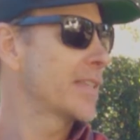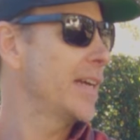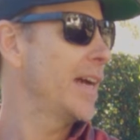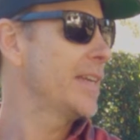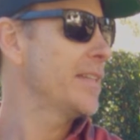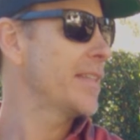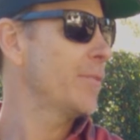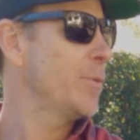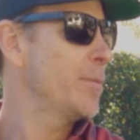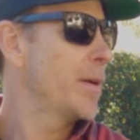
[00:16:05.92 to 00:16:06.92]
really? I, I didn't
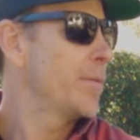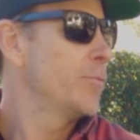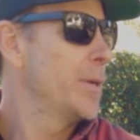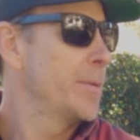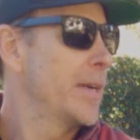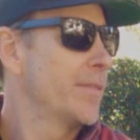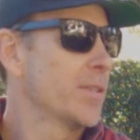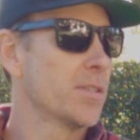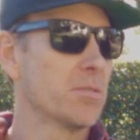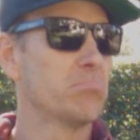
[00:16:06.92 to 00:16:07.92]
think we would, we would
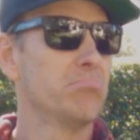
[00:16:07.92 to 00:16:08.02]
ever